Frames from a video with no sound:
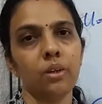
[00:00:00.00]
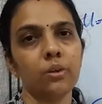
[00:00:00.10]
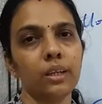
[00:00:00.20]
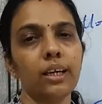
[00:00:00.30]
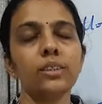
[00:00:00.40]

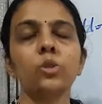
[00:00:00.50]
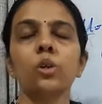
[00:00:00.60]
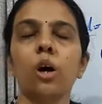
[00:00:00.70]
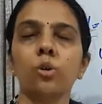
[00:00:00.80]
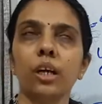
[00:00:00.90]
Okay,
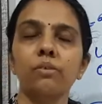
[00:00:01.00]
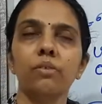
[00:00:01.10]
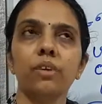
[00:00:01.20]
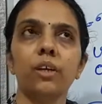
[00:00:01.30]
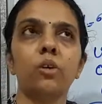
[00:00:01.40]
so how can
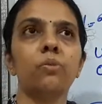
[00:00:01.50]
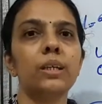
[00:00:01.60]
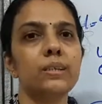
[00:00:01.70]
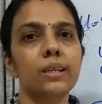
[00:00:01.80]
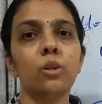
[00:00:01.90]
we find out?
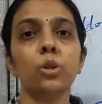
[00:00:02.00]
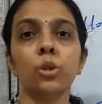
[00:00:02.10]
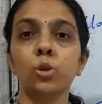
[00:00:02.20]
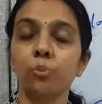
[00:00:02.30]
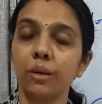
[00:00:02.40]
V is equal
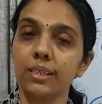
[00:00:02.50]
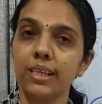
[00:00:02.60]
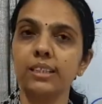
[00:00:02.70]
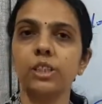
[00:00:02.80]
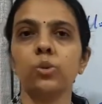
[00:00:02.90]
to u
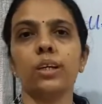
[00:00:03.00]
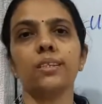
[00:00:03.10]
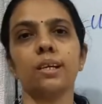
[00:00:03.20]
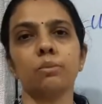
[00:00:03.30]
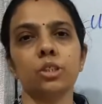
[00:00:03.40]
plus 80, you
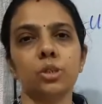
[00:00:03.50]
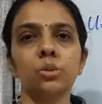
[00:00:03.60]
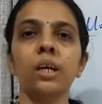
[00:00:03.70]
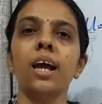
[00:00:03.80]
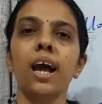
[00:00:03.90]
can
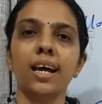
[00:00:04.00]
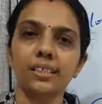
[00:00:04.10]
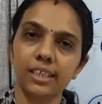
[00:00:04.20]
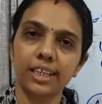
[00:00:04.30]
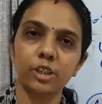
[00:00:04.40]
substitute
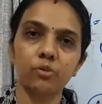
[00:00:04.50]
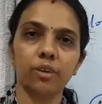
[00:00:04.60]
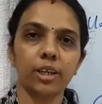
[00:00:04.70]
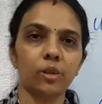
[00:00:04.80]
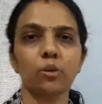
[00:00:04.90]
and try to
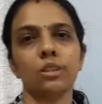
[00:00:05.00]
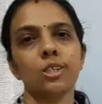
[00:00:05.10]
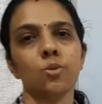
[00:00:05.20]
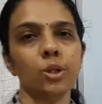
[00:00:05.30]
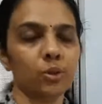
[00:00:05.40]
find out
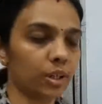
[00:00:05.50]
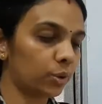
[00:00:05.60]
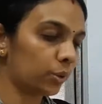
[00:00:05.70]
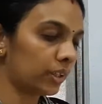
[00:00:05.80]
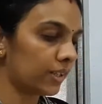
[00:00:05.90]
this one. You
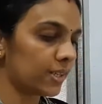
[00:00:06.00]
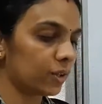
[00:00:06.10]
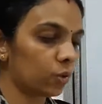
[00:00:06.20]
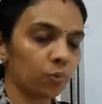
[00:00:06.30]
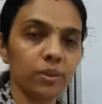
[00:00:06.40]
can do it as
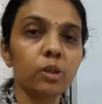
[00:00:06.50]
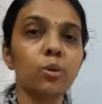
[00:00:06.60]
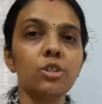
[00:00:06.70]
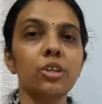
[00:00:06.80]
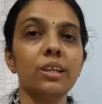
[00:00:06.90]
a homework
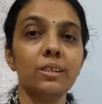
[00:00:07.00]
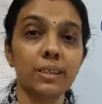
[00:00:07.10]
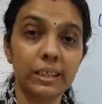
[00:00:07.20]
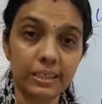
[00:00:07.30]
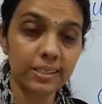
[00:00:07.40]
question.
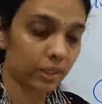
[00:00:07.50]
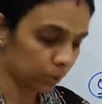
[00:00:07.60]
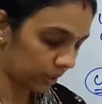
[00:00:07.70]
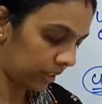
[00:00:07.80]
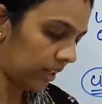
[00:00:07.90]
It's easy
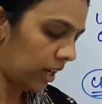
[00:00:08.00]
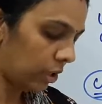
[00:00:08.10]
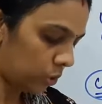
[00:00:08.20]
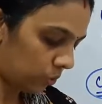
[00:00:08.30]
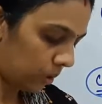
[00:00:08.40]
only.
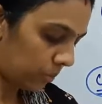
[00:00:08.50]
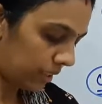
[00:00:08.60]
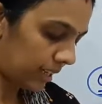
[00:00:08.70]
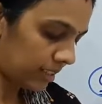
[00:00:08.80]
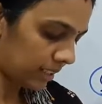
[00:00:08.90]
You will
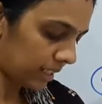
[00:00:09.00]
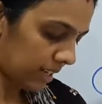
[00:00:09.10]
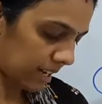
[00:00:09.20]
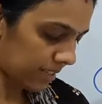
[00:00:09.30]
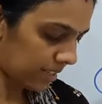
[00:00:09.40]
be getting
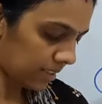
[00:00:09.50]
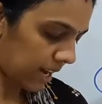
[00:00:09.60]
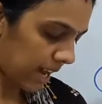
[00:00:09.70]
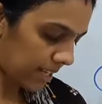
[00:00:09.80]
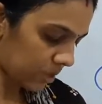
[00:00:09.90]
an answer
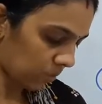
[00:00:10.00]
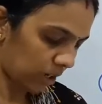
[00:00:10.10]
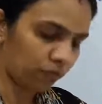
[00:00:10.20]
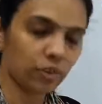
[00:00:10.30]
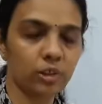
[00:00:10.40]
as
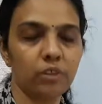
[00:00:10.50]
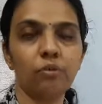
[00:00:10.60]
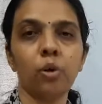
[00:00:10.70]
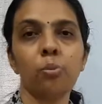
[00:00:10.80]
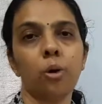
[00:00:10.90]

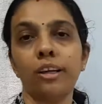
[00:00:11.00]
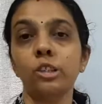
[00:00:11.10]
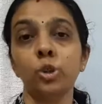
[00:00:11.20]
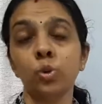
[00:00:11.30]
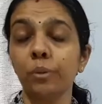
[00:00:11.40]

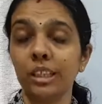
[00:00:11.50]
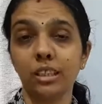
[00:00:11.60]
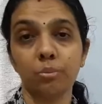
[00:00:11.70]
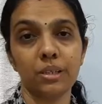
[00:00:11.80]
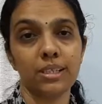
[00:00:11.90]
144.2
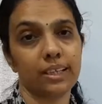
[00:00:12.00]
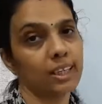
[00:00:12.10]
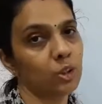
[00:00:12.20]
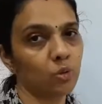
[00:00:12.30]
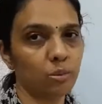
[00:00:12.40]
meter per
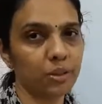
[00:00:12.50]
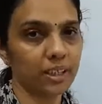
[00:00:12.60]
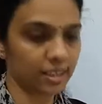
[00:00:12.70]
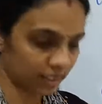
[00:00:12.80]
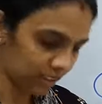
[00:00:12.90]
second you will be
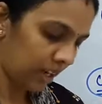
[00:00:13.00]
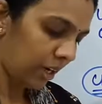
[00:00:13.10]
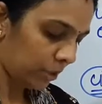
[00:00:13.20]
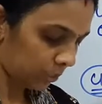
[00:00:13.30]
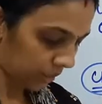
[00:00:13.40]
getting.
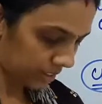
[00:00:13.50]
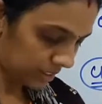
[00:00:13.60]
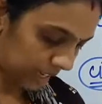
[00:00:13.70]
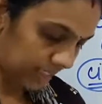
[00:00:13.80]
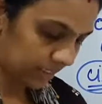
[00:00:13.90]
You can
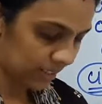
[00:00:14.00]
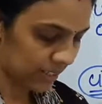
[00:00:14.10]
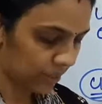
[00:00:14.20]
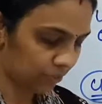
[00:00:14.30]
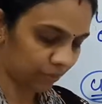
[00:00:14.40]
try
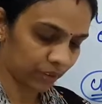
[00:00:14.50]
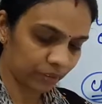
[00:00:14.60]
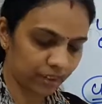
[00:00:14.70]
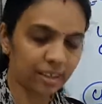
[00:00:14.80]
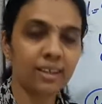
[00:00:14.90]
this.
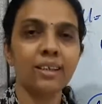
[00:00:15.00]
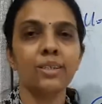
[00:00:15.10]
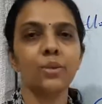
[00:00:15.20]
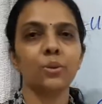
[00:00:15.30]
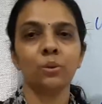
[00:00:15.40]
Okay,
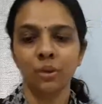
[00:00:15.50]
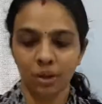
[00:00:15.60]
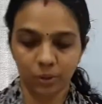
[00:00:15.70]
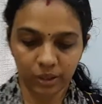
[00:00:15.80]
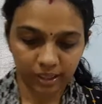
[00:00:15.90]
so
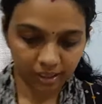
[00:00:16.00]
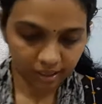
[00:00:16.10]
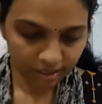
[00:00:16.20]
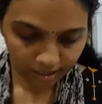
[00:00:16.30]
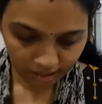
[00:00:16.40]
only
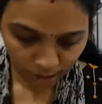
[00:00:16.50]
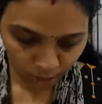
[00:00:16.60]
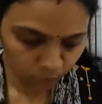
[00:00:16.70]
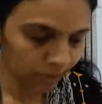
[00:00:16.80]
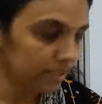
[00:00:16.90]

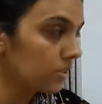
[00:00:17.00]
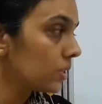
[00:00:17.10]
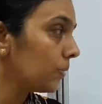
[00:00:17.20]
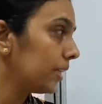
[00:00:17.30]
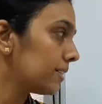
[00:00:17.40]
two
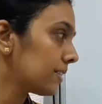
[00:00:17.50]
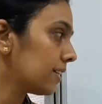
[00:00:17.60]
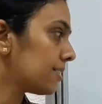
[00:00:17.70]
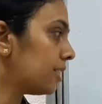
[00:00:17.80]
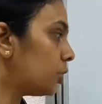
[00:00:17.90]
questions we
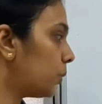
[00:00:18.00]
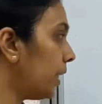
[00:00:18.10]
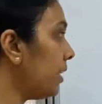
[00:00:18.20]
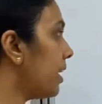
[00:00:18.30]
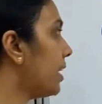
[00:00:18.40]
discussed
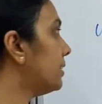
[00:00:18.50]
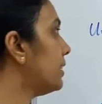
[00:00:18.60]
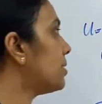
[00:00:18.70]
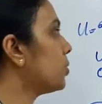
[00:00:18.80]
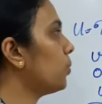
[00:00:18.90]
today, and
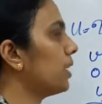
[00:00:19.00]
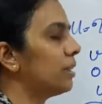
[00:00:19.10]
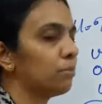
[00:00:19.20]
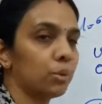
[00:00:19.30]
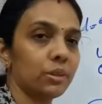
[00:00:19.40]
these two are
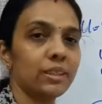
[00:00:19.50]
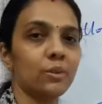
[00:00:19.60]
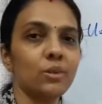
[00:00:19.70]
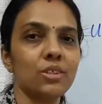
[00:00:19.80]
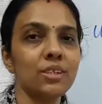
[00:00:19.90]

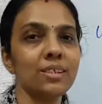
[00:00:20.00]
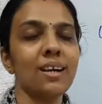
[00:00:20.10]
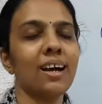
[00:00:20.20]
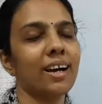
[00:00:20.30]
important questions.